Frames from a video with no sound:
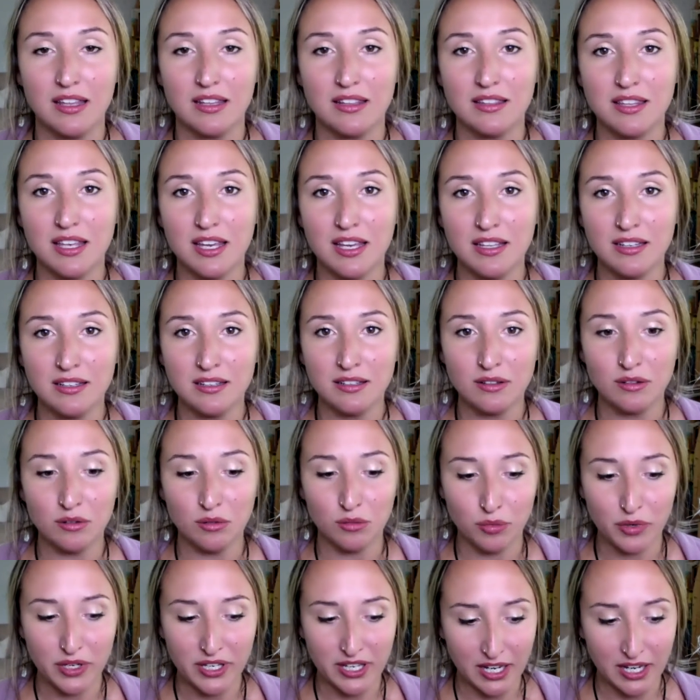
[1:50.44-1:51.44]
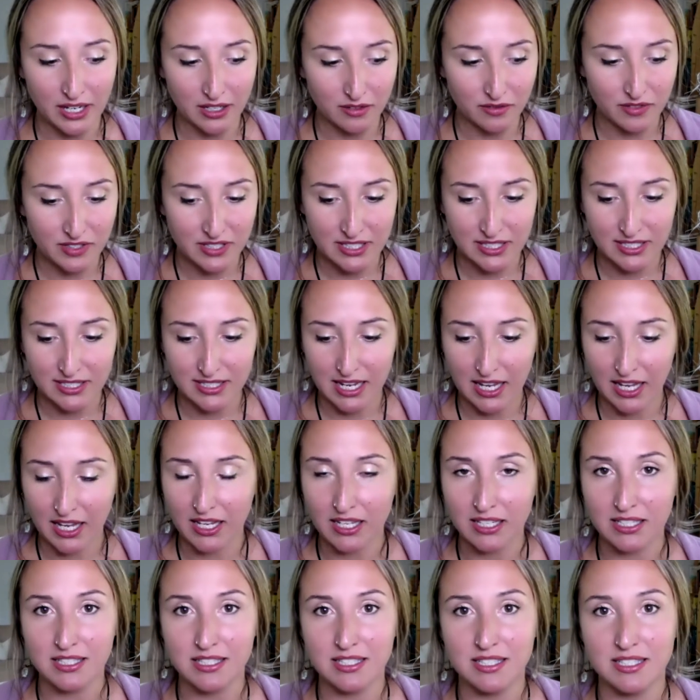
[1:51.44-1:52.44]
then we kind of
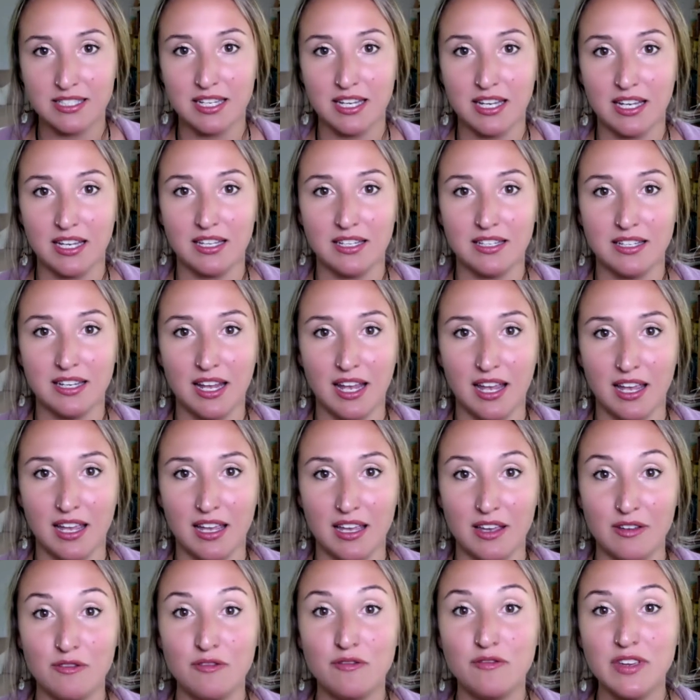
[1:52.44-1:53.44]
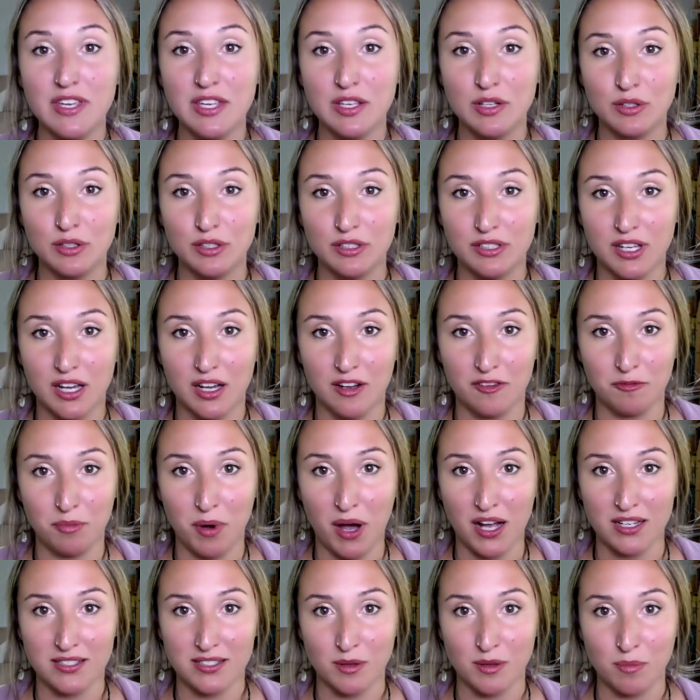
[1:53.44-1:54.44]
stand in a field of
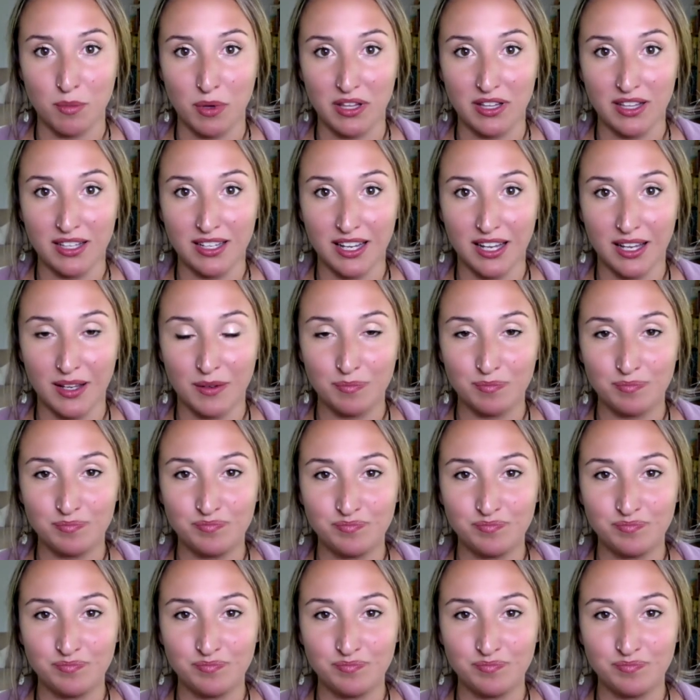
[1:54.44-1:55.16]
possibility.